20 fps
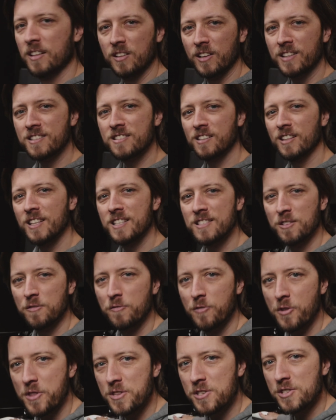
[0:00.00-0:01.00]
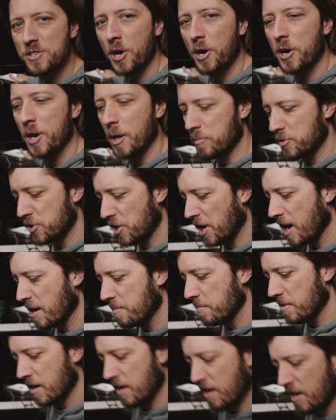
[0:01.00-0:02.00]
listen for the startup
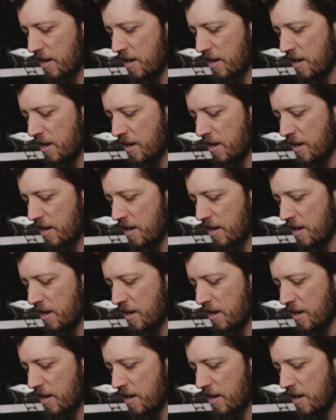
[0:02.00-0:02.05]
chime